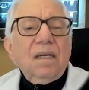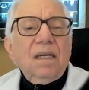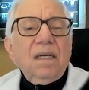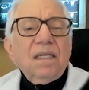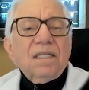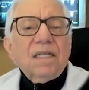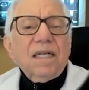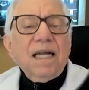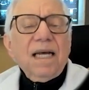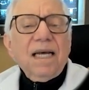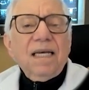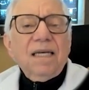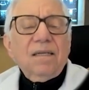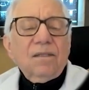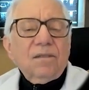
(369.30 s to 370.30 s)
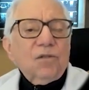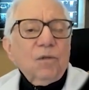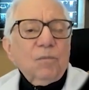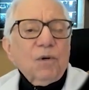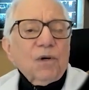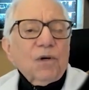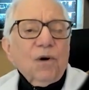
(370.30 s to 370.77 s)
is it a
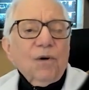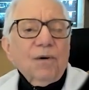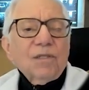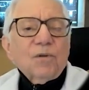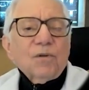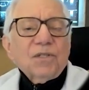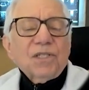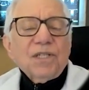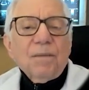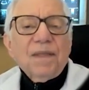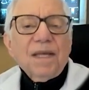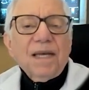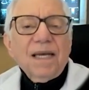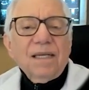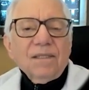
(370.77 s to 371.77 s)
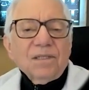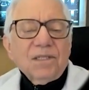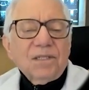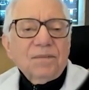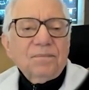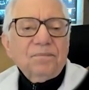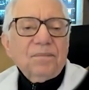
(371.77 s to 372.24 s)
tumor occurrence or something
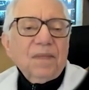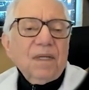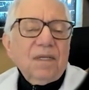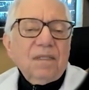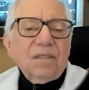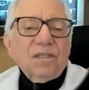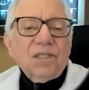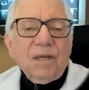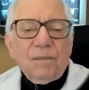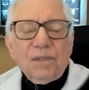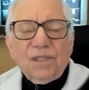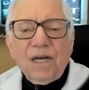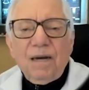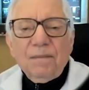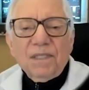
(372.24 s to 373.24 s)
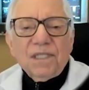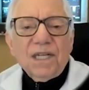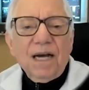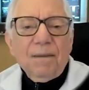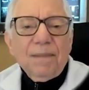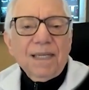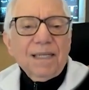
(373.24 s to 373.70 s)
else? The summertime is
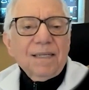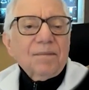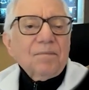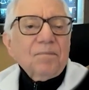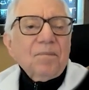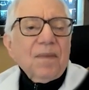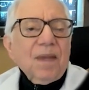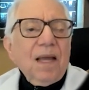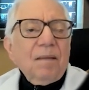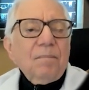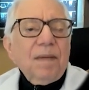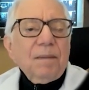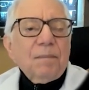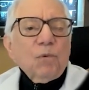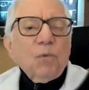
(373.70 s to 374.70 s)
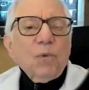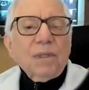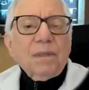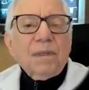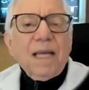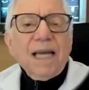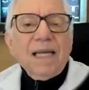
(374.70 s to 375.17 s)
coming. People
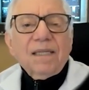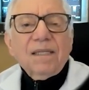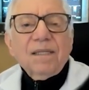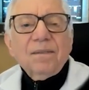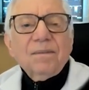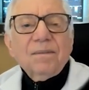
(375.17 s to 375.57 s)
will get